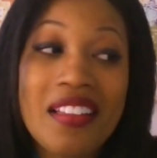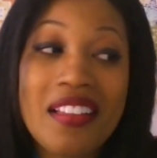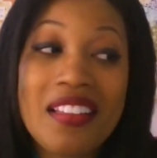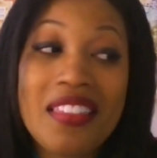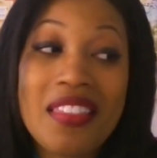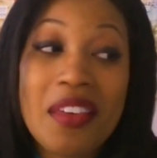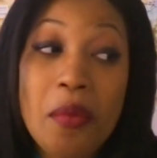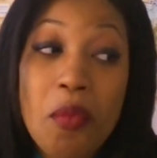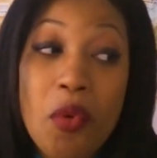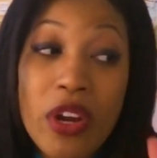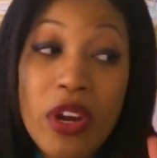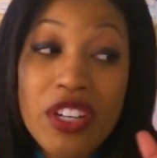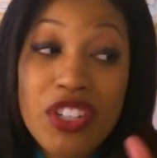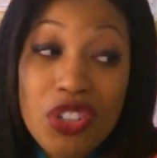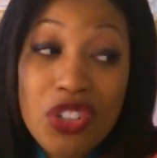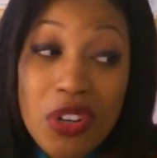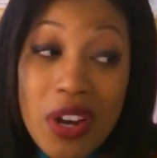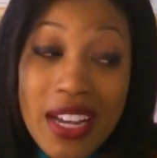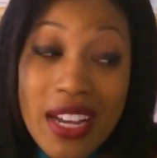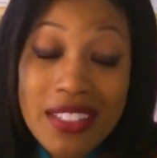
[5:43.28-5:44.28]
the
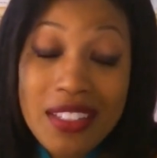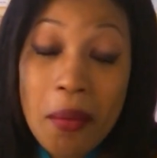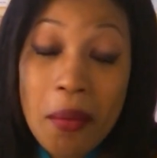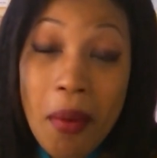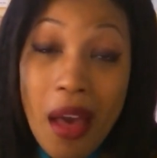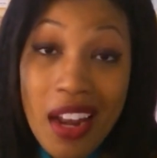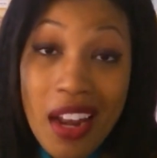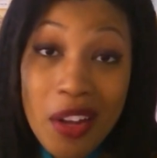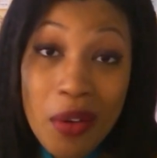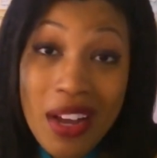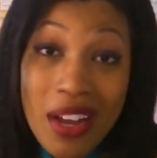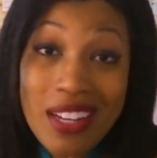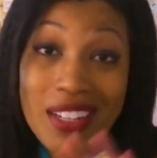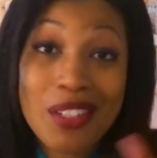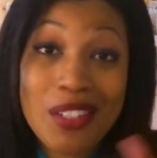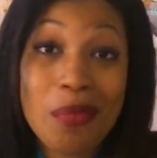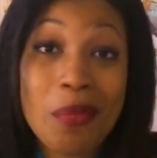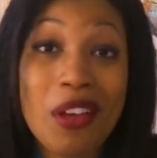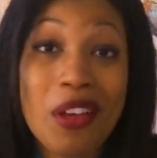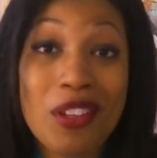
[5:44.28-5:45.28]
moisturizing body wash
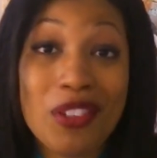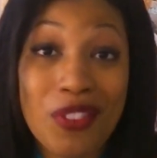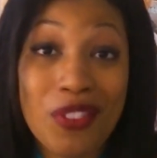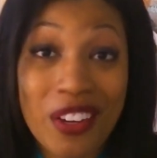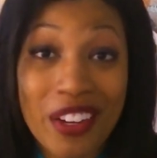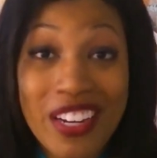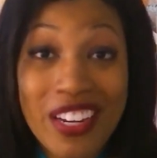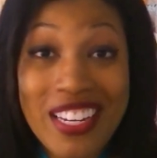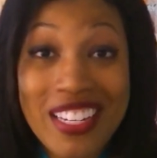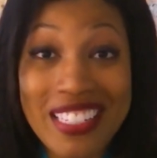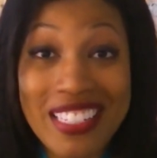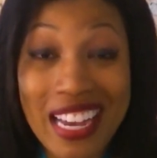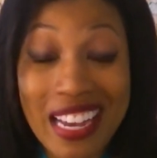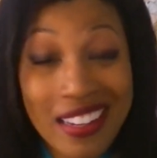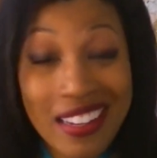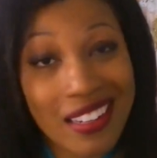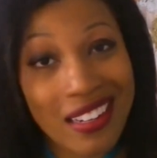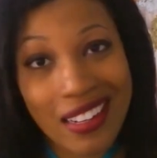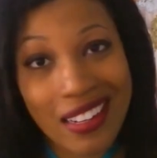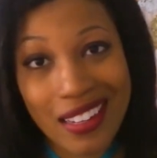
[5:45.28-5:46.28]
smells very
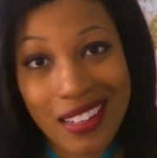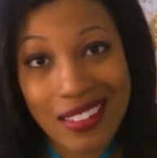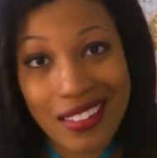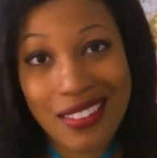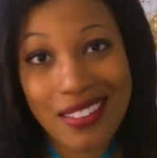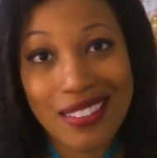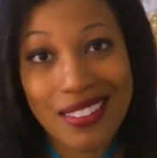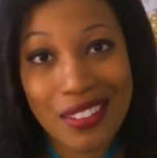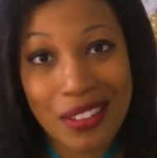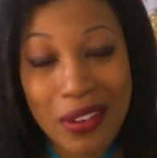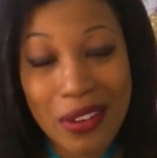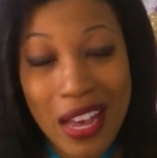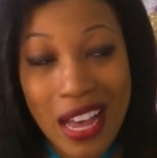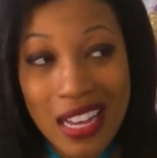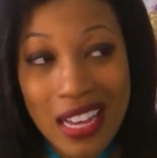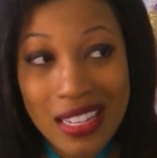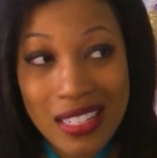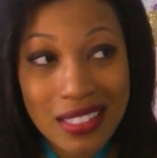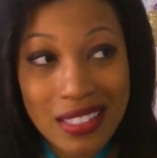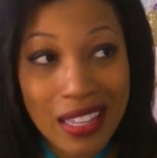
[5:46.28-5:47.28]
decadent, you
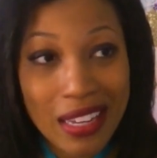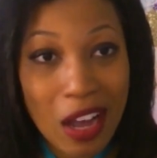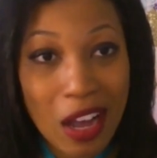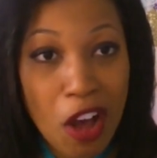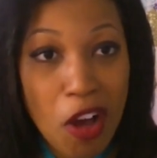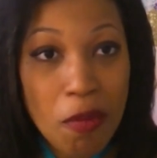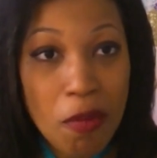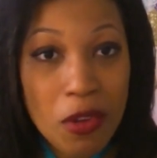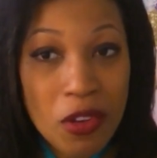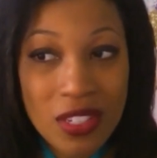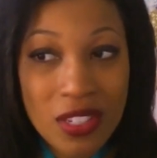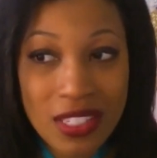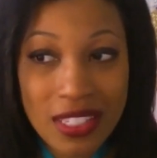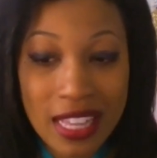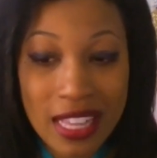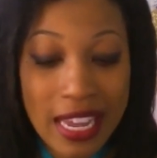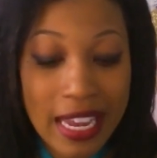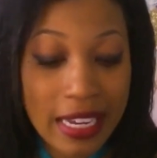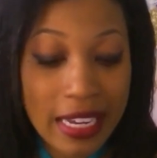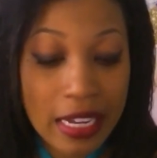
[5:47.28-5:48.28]
guys. Like almost
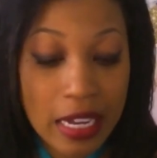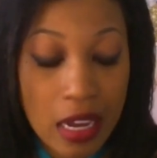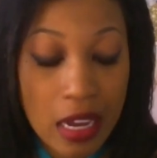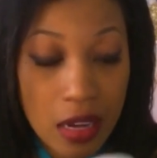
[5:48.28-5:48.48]
like